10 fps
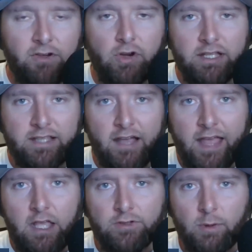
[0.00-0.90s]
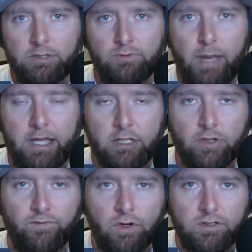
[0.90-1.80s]
Have a great day. Thank you so much for
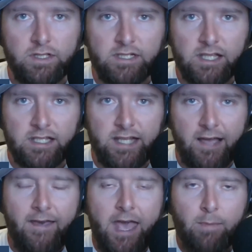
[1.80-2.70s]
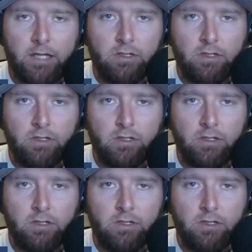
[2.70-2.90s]
making us your first listen of the day.